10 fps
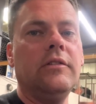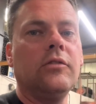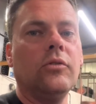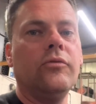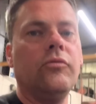
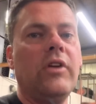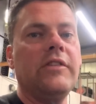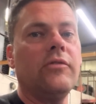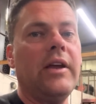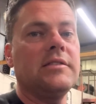sort of
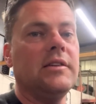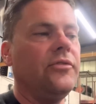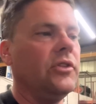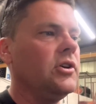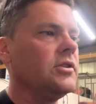resurrect it
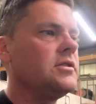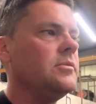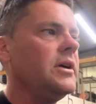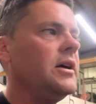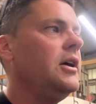for the
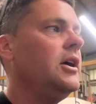customer.